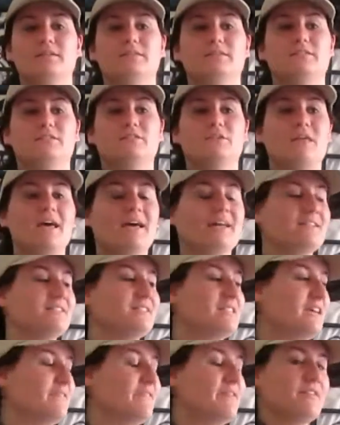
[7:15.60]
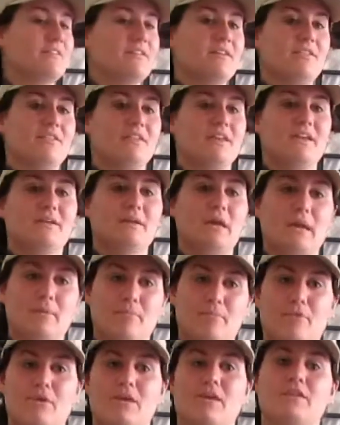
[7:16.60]
So that is everything that I
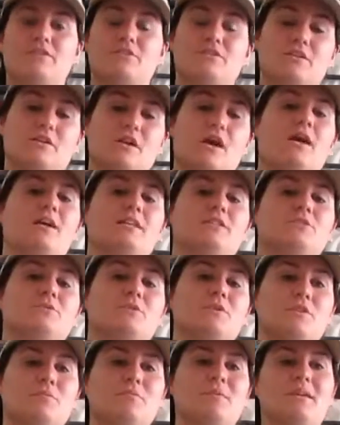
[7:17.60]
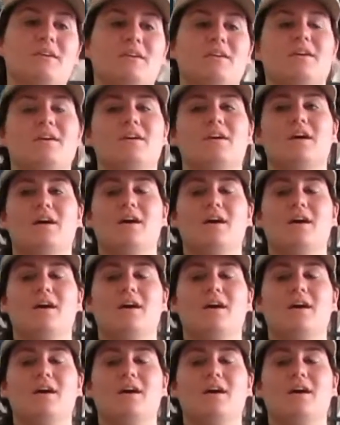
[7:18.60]
bring to the cons with me.